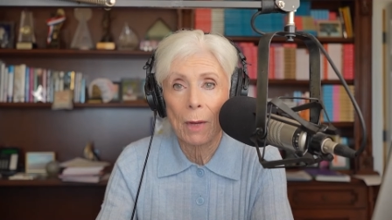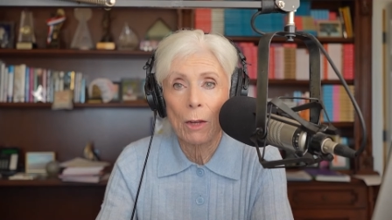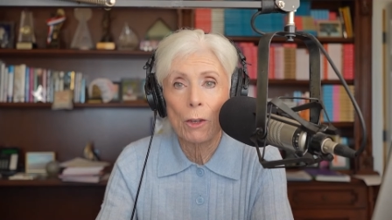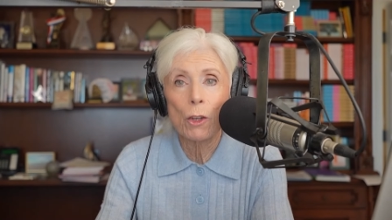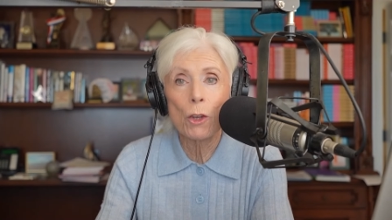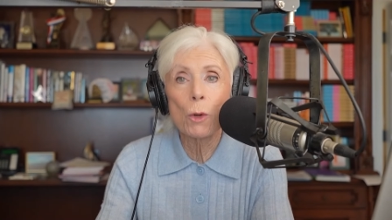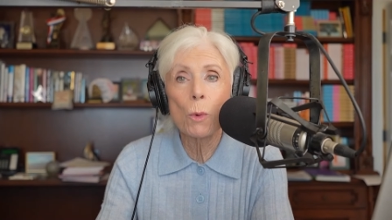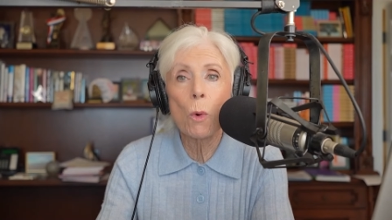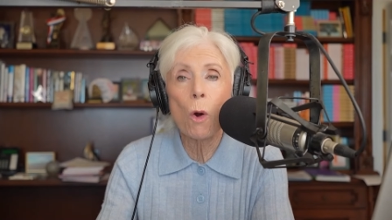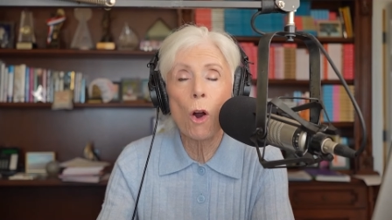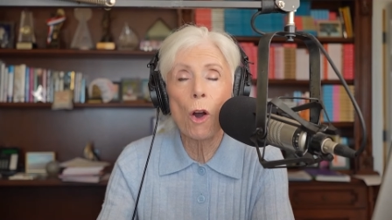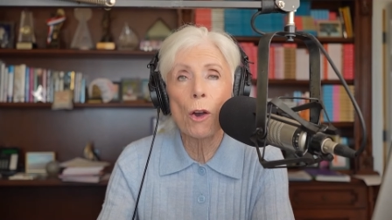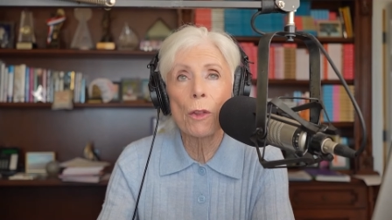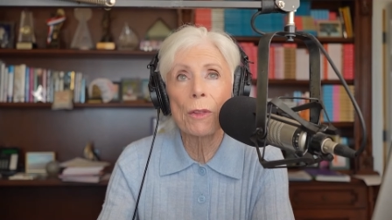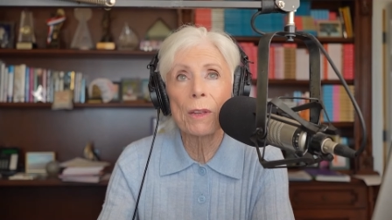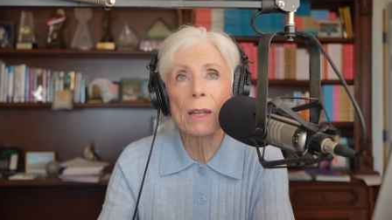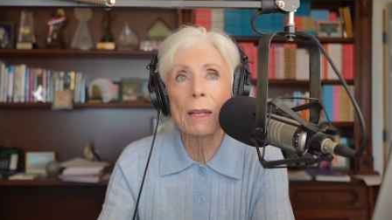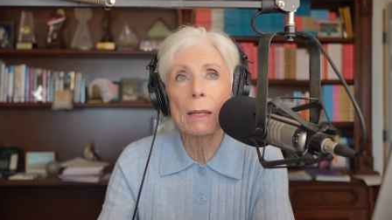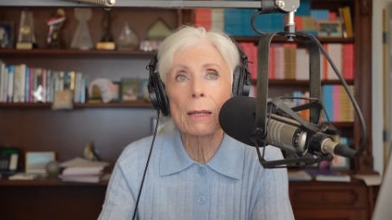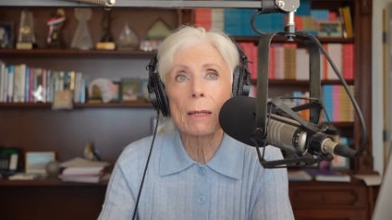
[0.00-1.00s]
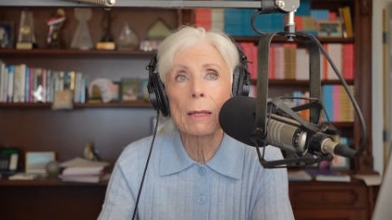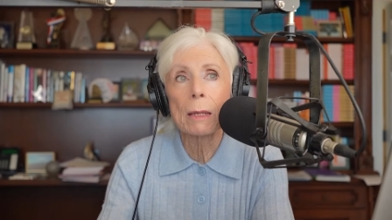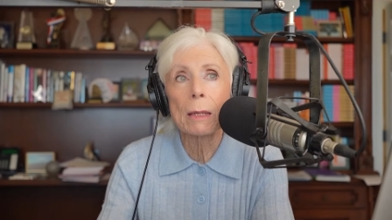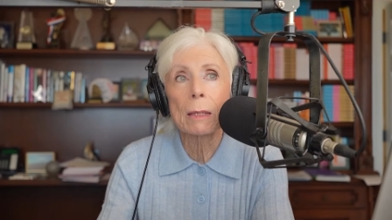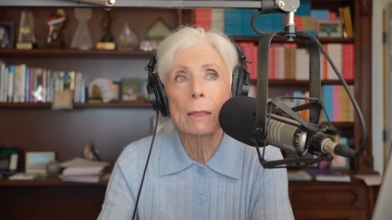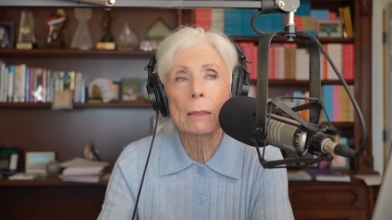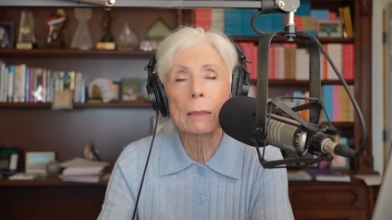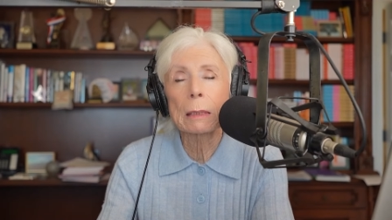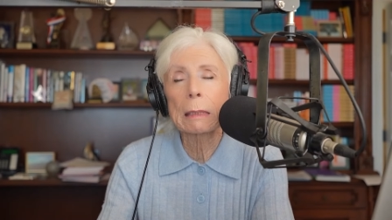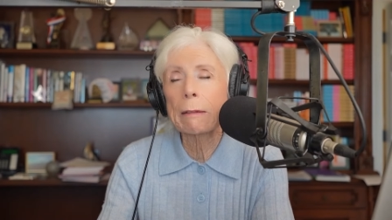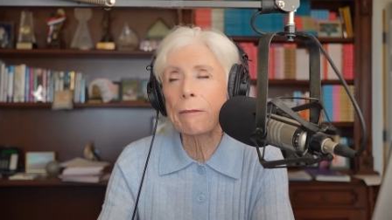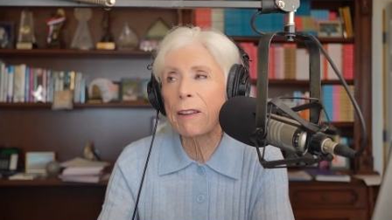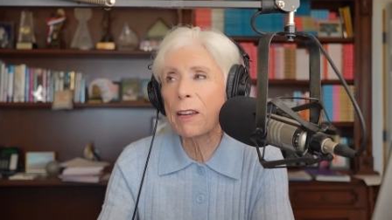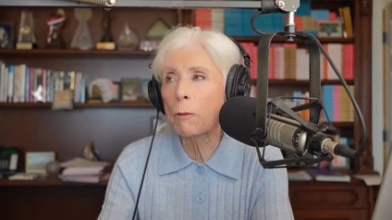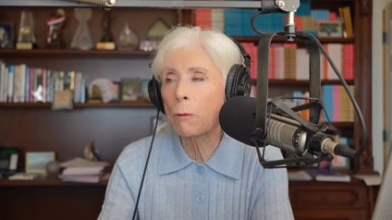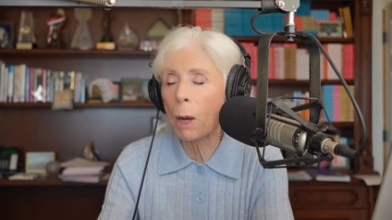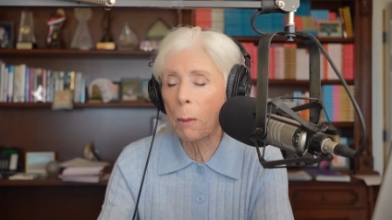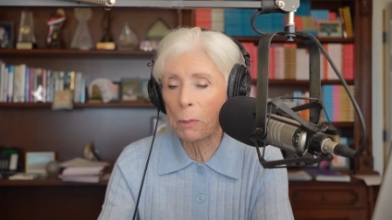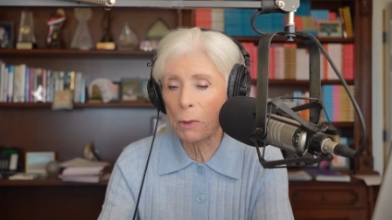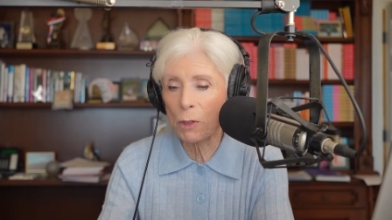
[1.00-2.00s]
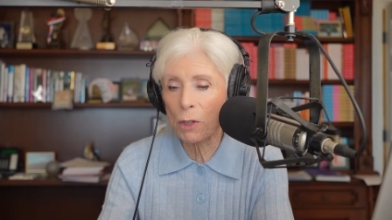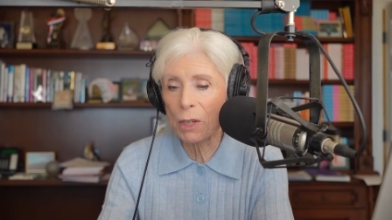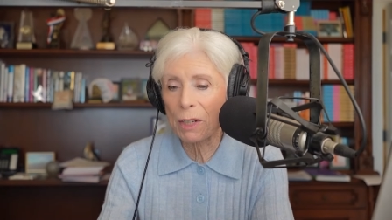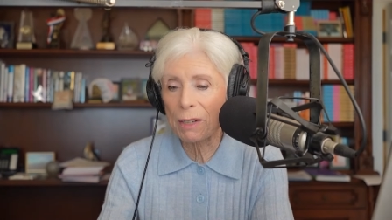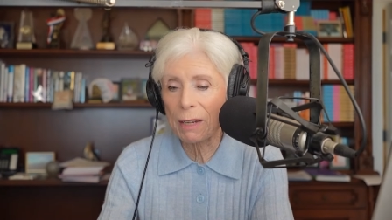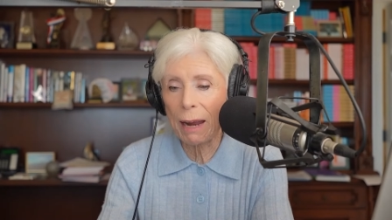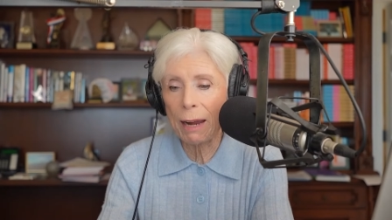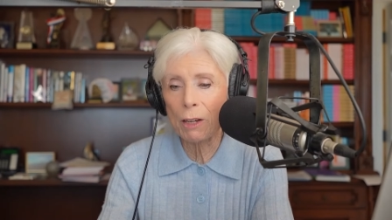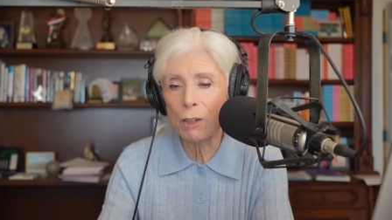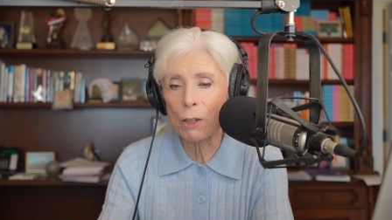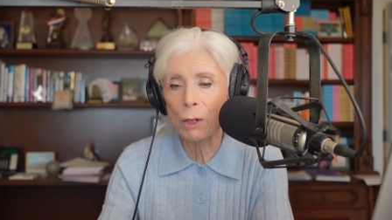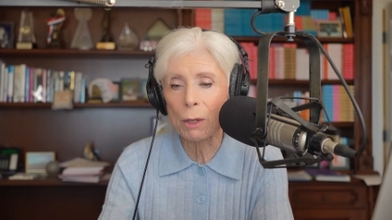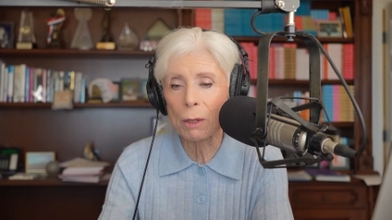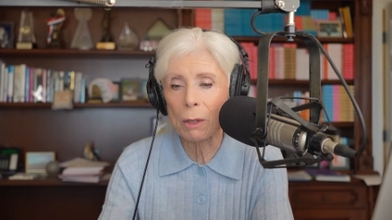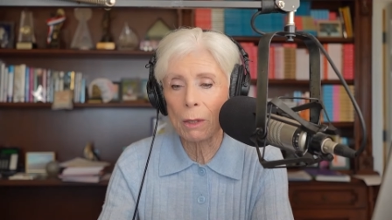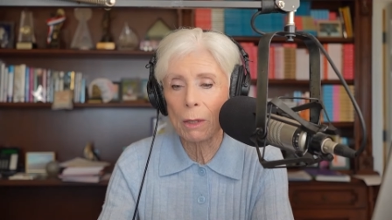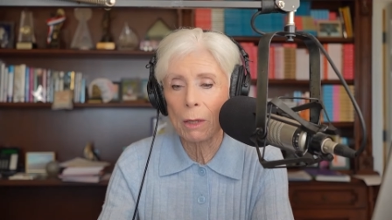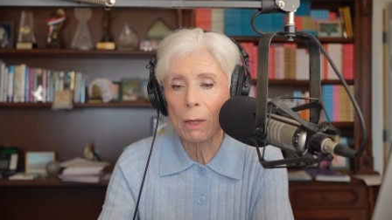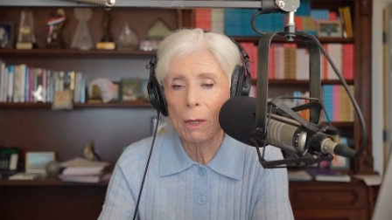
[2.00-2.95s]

You are the living representation